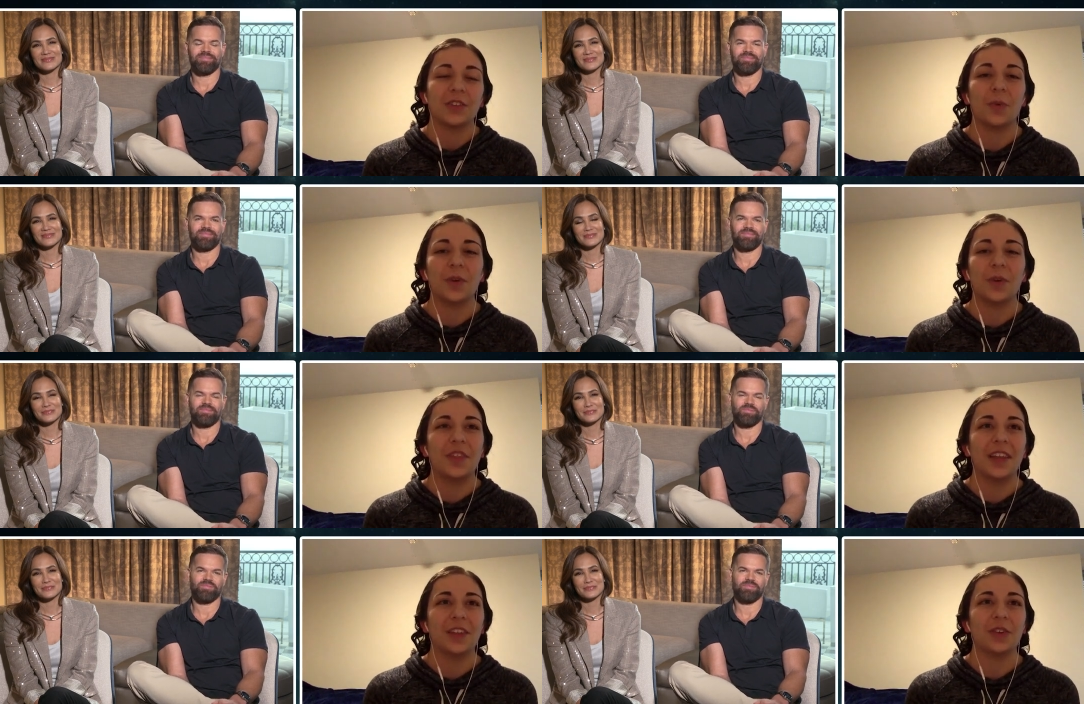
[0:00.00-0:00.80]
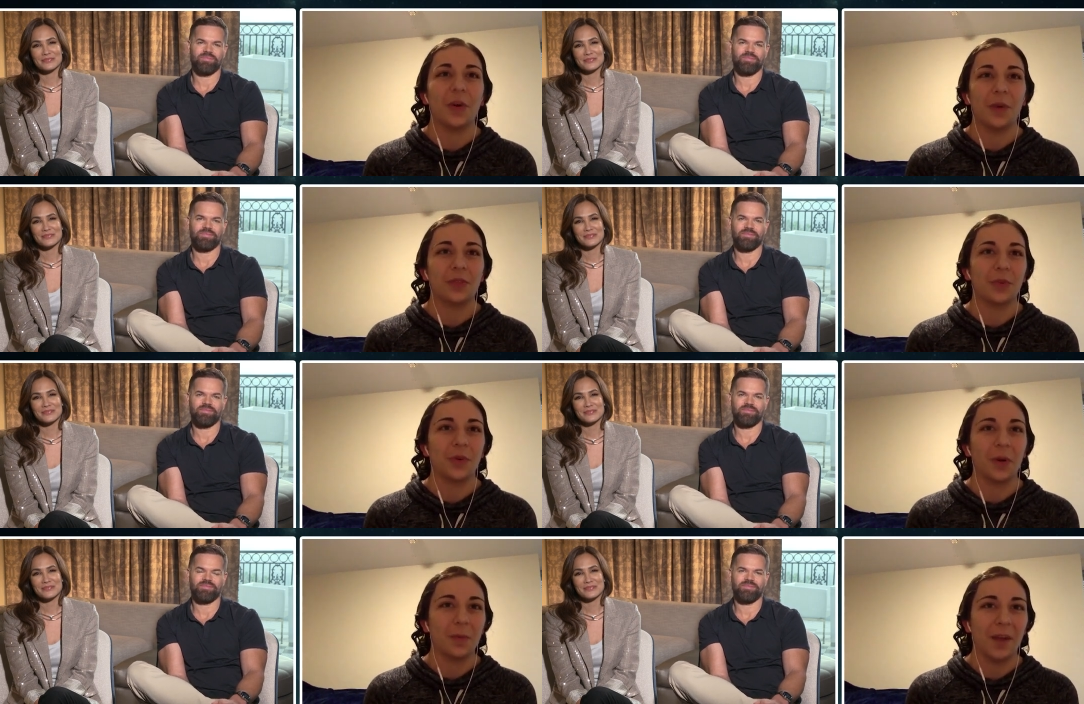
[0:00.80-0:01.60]
Speaker 1: So, what do you think is going
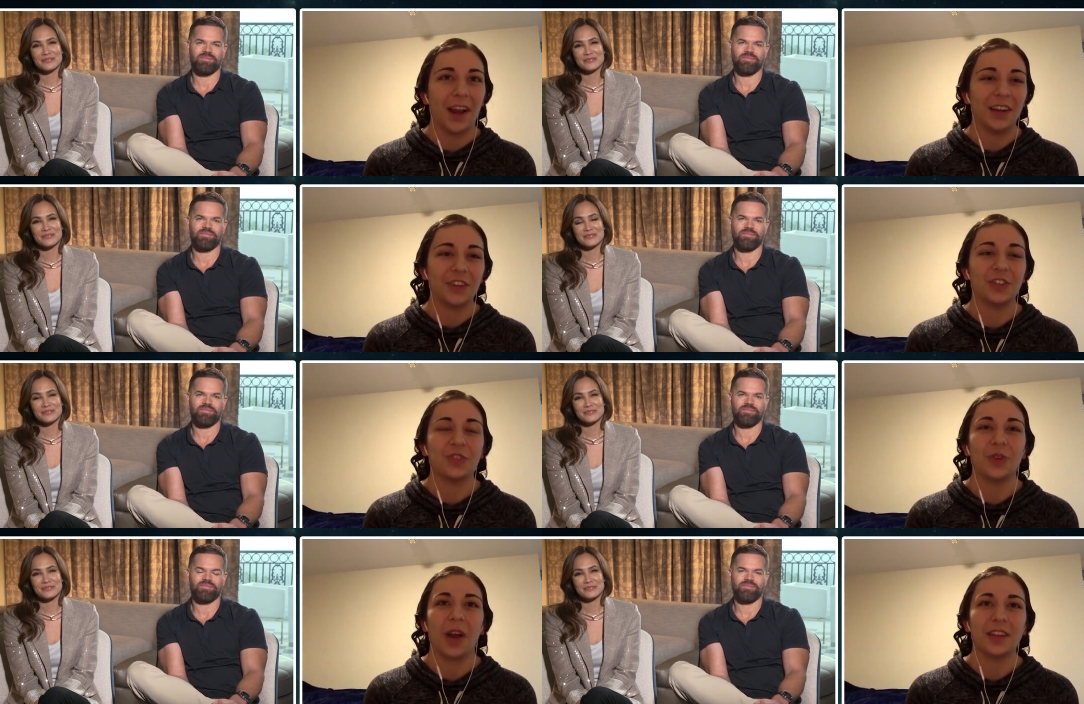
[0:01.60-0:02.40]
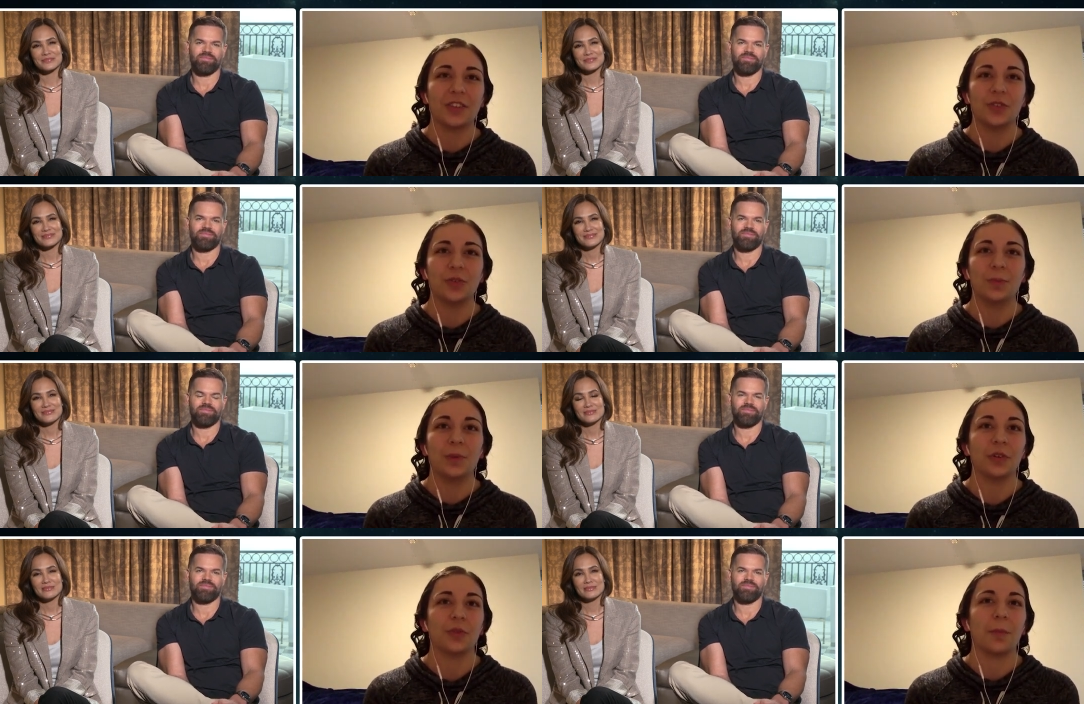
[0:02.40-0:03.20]
through her mind as she tries to
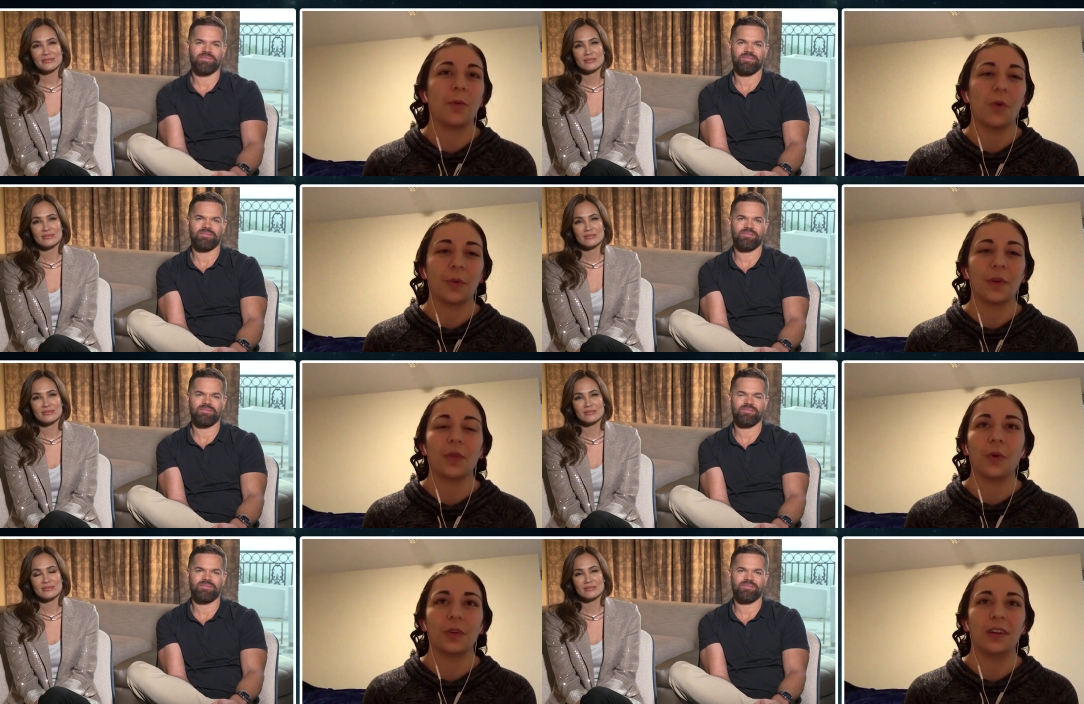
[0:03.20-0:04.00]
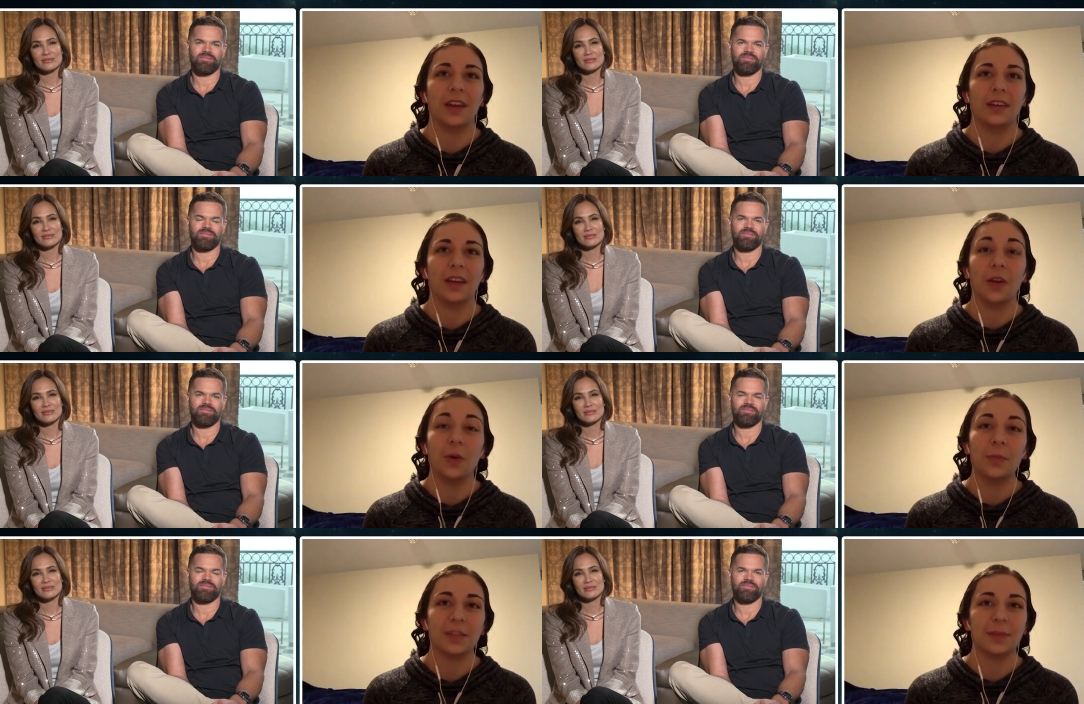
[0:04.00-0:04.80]
build a rapport with Holden and
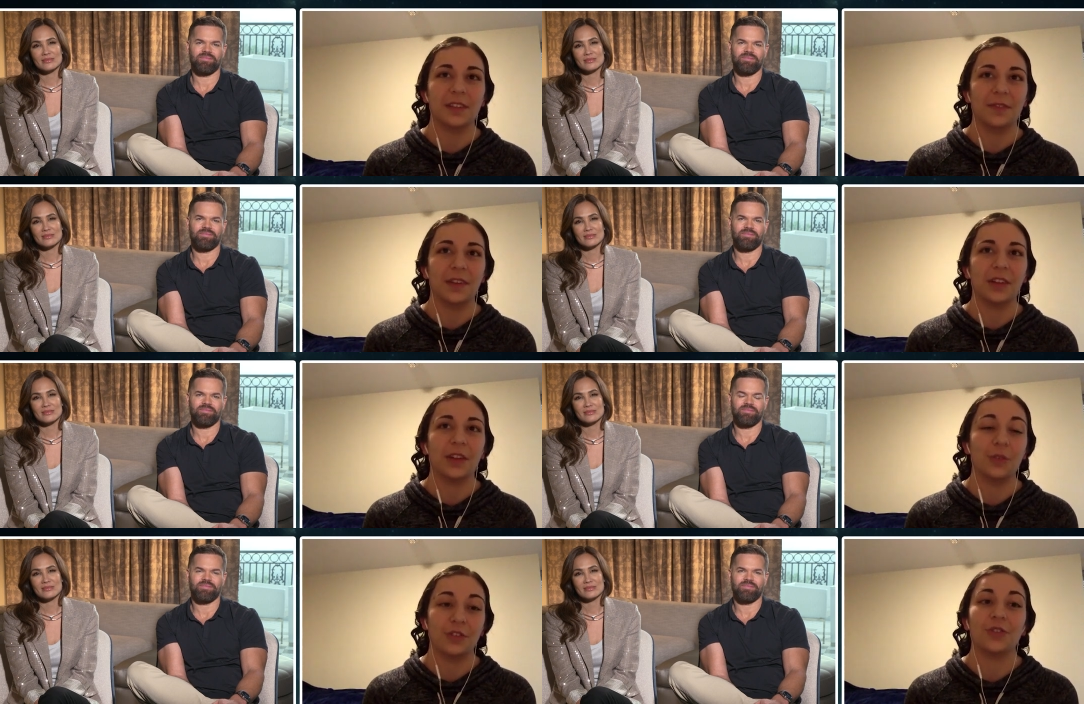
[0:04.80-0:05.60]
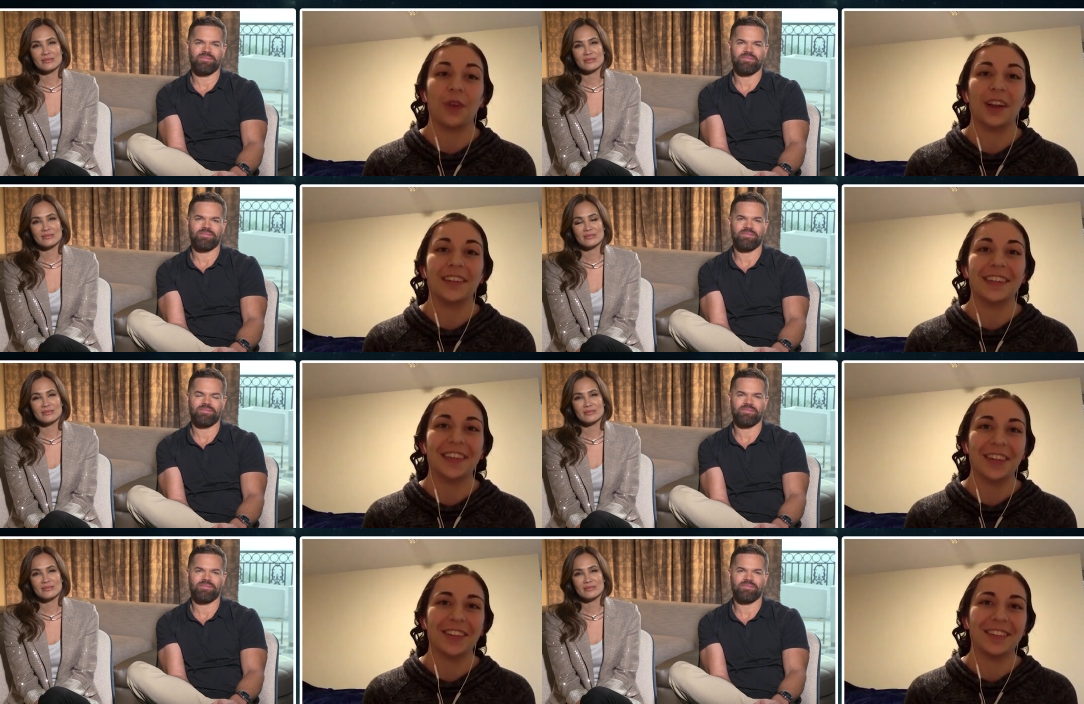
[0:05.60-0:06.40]
Naomi specifically, who she tried to
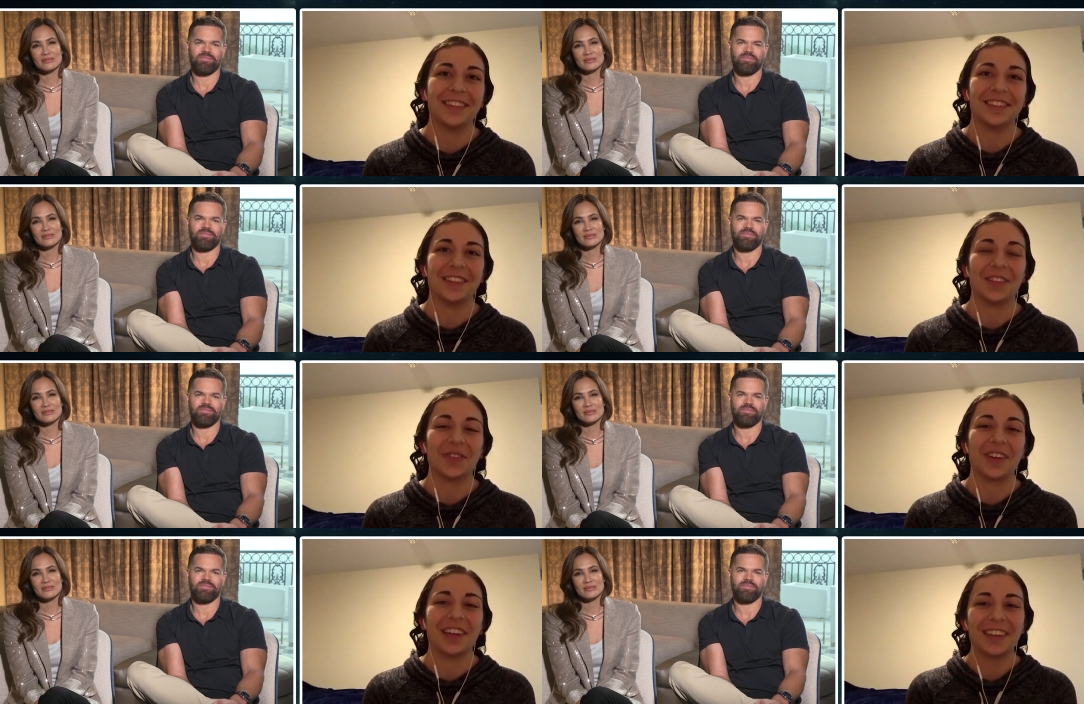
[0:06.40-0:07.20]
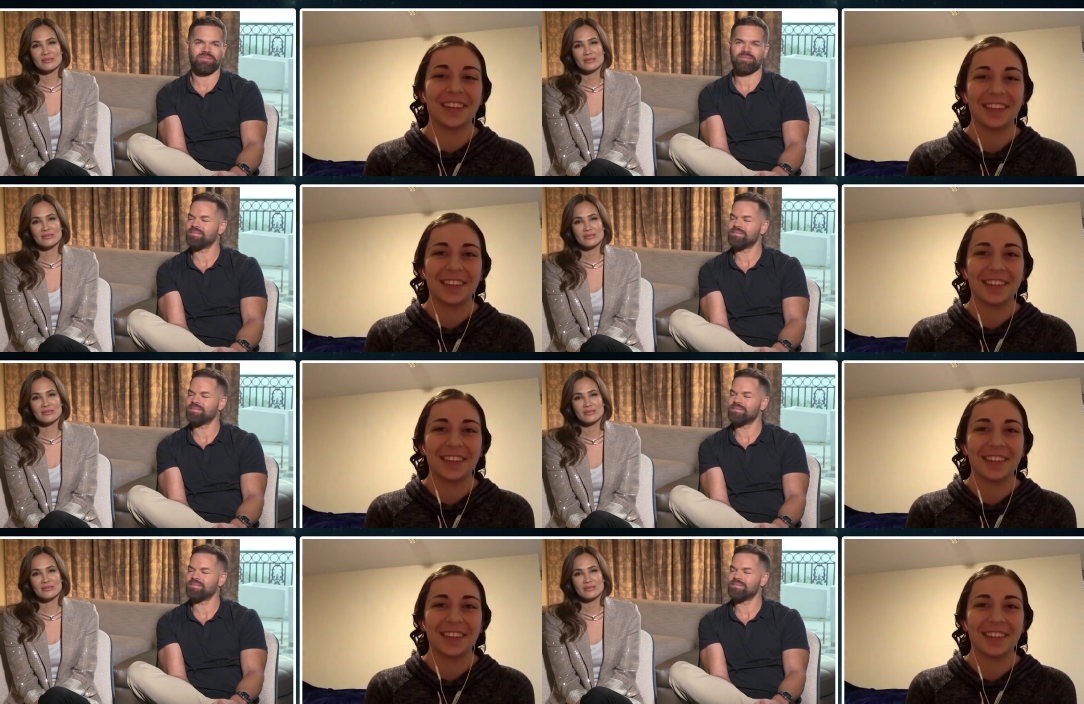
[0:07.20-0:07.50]
kill in season three?